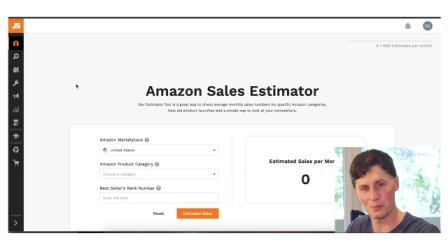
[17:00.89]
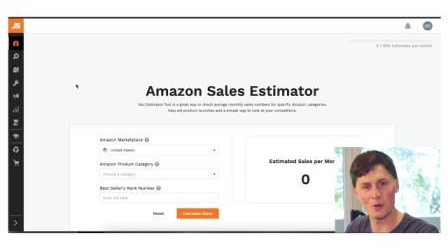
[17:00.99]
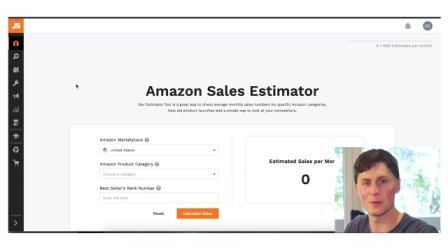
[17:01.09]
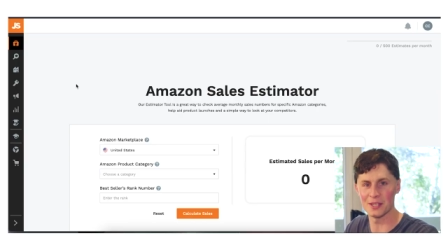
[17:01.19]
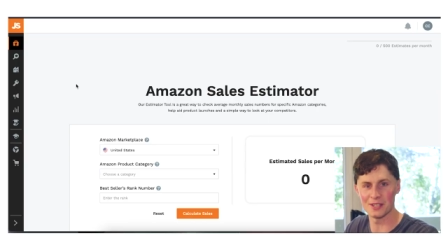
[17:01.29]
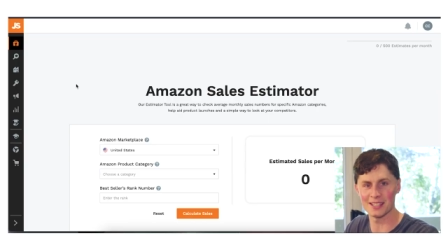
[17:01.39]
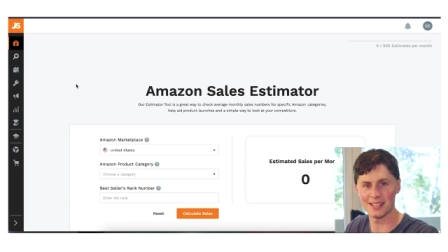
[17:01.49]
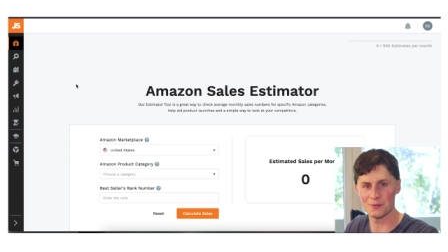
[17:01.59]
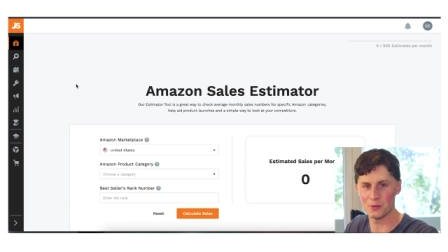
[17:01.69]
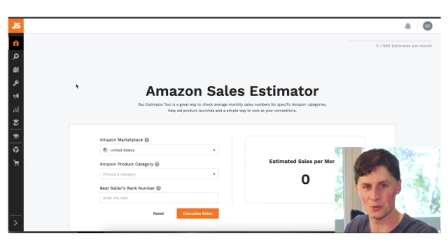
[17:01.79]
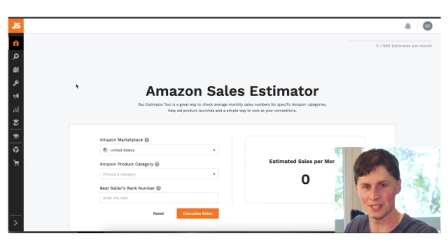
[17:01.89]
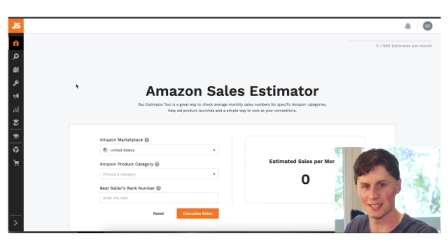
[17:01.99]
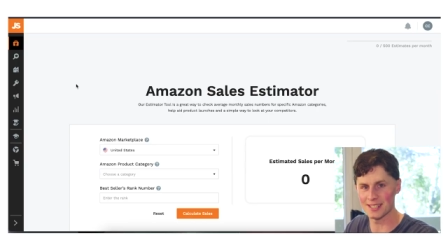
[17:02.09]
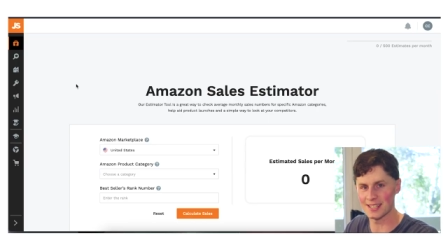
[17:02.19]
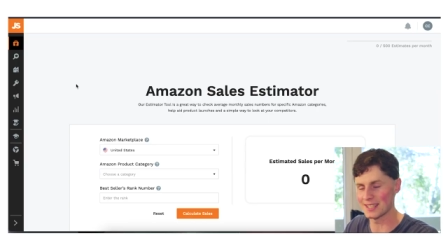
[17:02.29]
I'm probably gonna get a
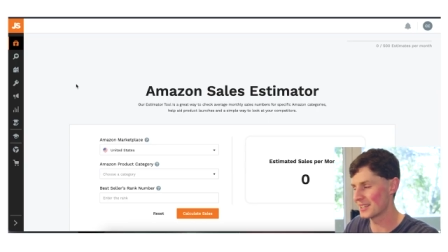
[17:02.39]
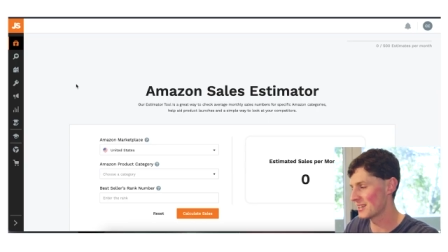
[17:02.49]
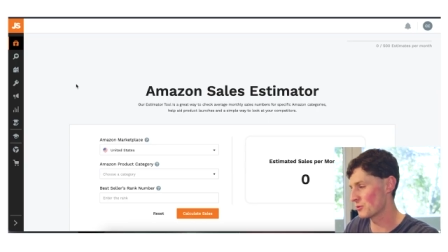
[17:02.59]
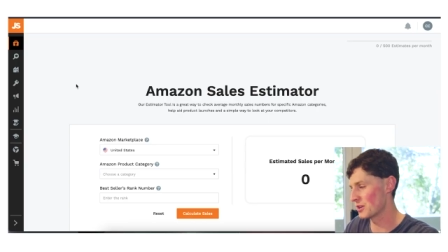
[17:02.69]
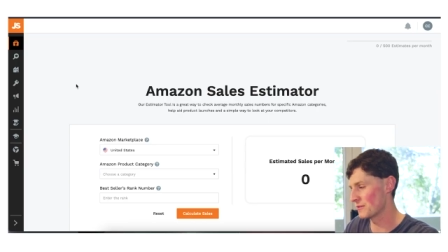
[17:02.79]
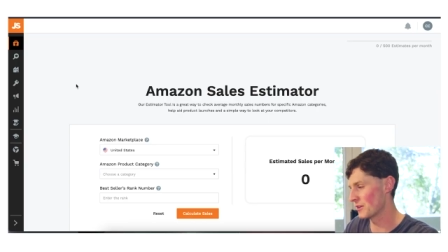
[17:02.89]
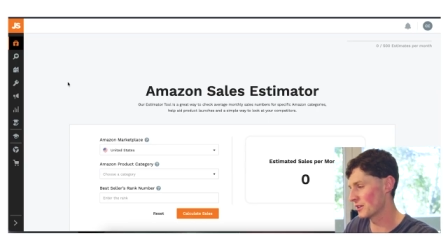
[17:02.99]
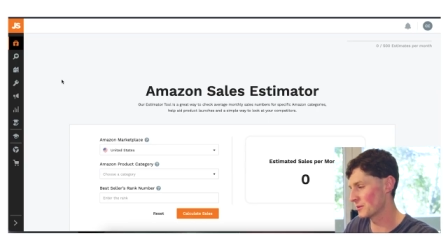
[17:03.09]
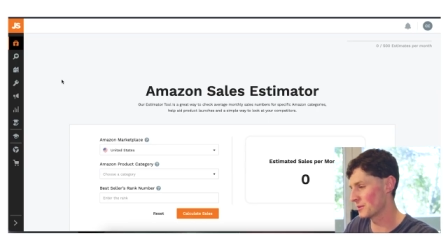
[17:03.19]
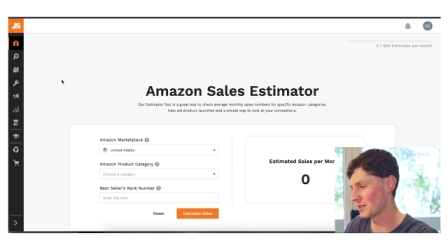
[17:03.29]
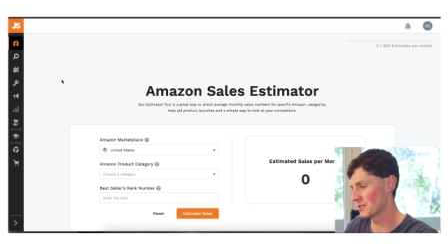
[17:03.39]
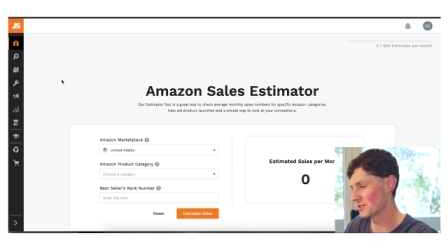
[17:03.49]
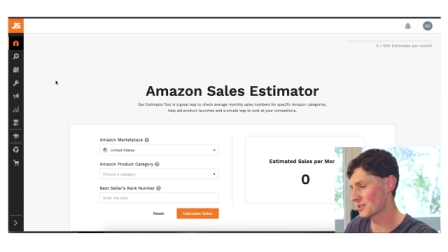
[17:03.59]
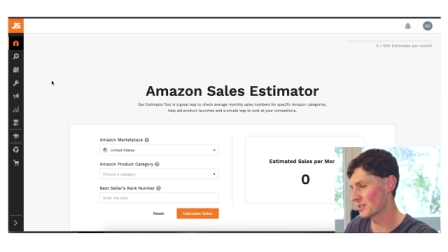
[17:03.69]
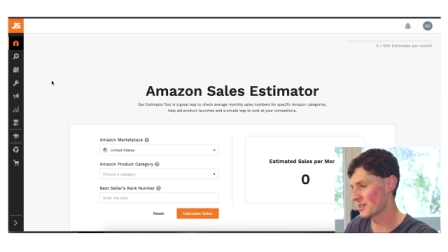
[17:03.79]
14 day refund
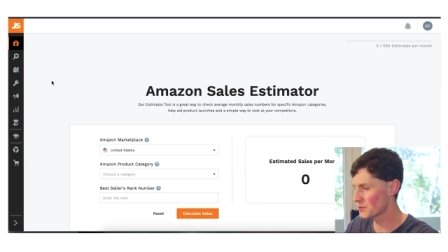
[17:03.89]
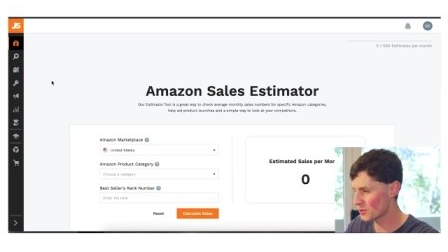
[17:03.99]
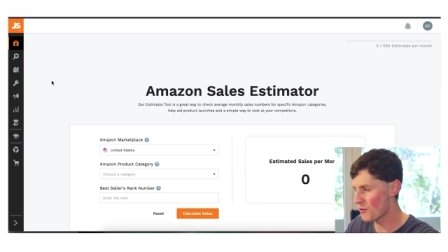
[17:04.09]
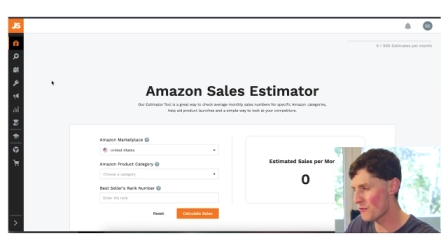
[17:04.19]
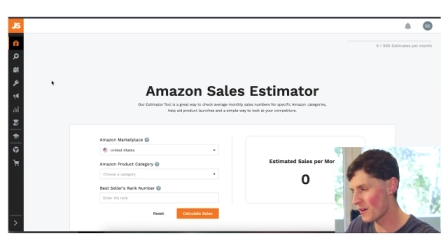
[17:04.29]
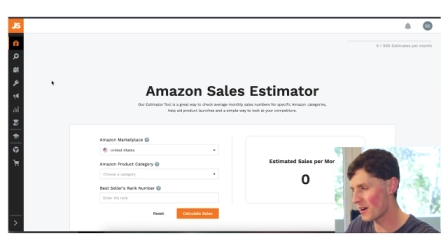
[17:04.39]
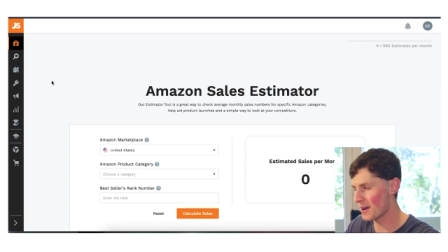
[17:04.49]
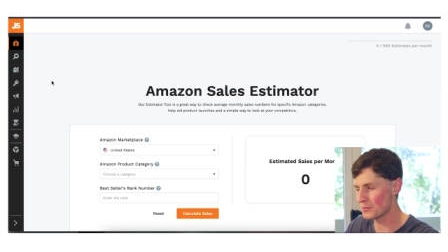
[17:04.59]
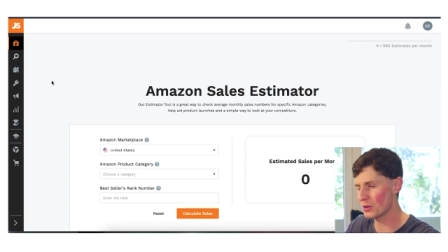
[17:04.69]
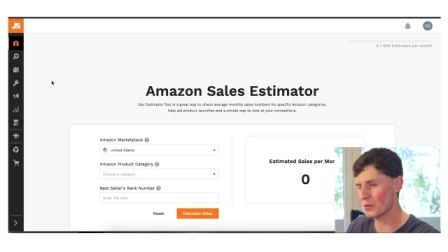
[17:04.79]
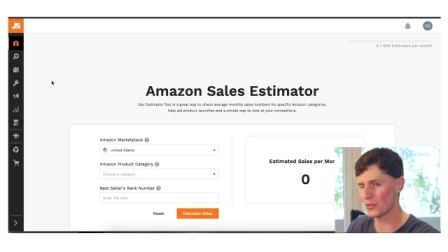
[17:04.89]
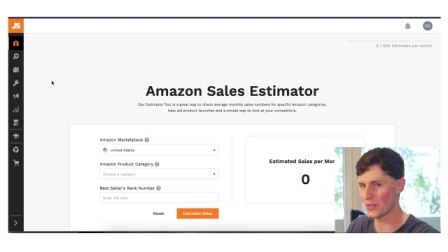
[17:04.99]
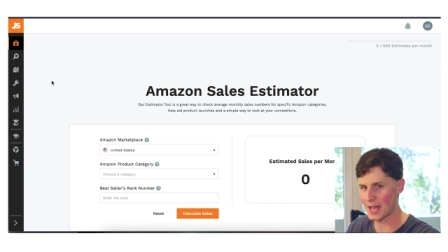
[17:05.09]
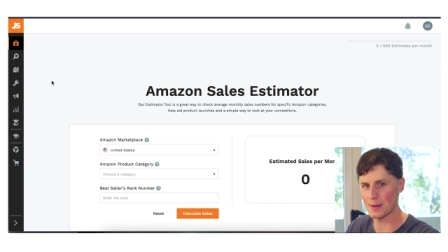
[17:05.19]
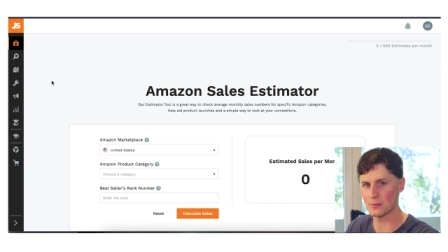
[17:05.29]
because so far I'm
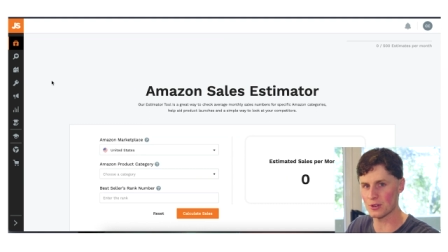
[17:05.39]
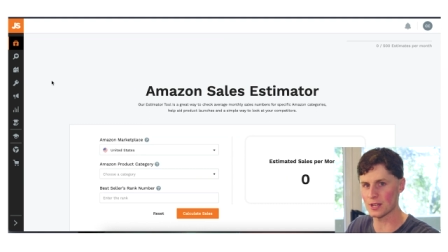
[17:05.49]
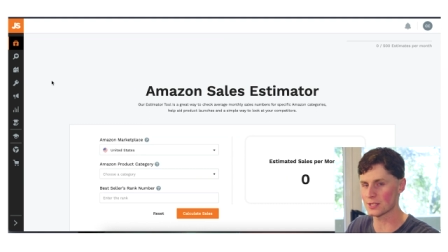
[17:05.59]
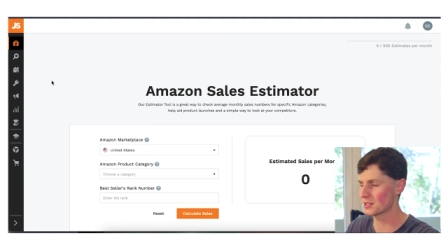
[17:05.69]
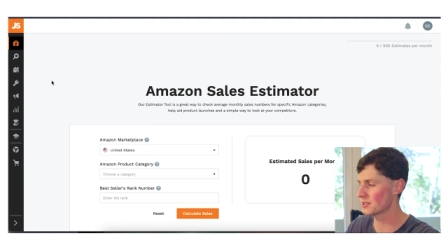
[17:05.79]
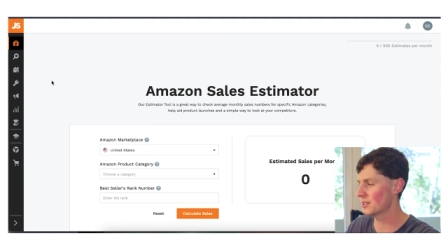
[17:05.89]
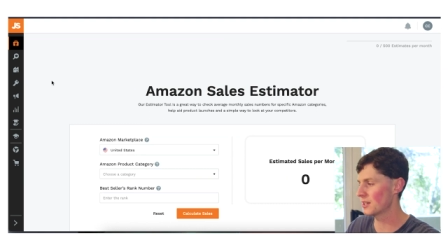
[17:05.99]
not that impressed.